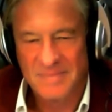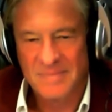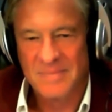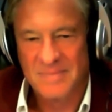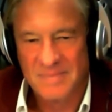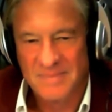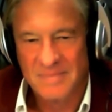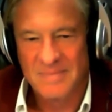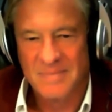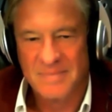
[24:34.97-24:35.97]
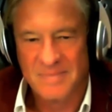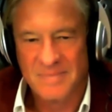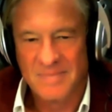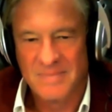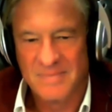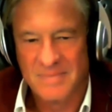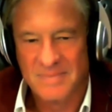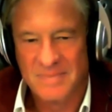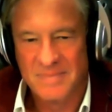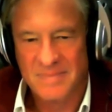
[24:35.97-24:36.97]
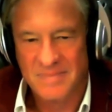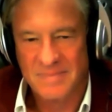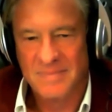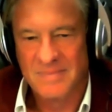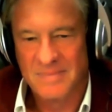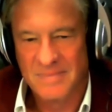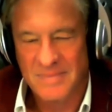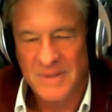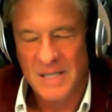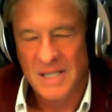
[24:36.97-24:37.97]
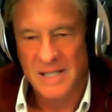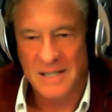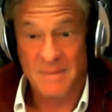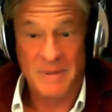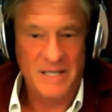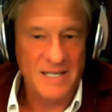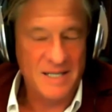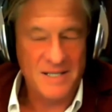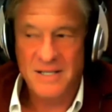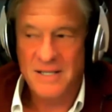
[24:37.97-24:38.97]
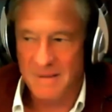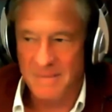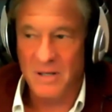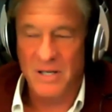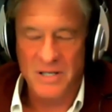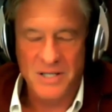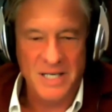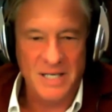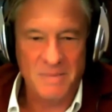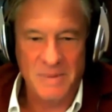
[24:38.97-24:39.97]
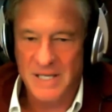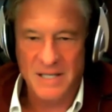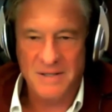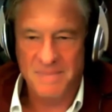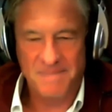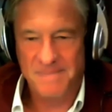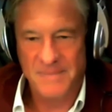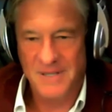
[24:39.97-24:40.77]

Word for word: there because the DA is saying so. Yeah, but that's, I'm not going to say it, but that's,